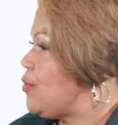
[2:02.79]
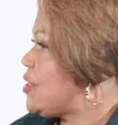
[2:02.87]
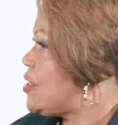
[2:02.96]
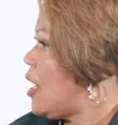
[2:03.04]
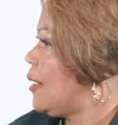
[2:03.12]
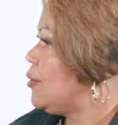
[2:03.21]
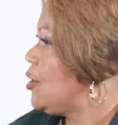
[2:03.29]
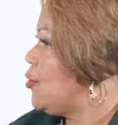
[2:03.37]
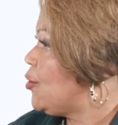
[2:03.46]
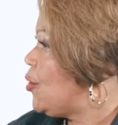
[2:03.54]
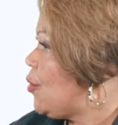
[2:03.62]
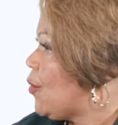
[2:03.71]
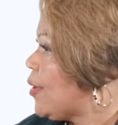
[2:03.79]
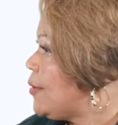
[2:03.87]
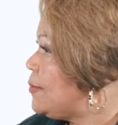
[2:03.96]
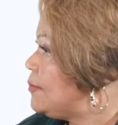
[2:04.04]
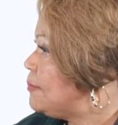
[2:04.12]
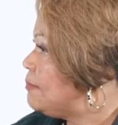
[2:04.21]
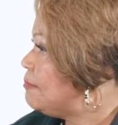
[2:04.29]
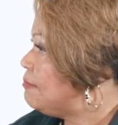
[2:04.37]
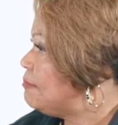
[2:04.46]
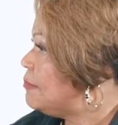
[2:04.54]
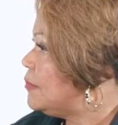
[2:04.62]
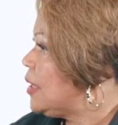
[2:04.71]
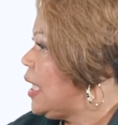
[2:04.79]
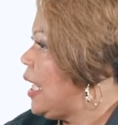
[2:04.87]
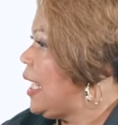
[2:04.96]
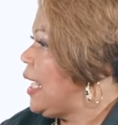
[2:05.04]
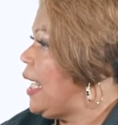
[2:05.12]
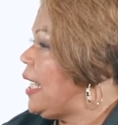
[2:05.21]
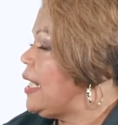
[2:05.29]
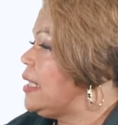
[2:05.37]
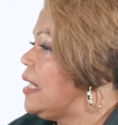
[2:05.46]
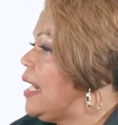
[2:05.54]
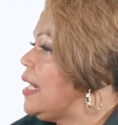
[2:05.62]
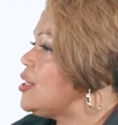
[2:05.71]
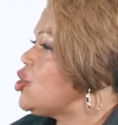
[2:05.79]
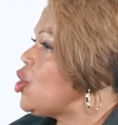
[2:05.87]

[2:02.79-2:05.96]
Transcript: was time to go to court. Okay. And and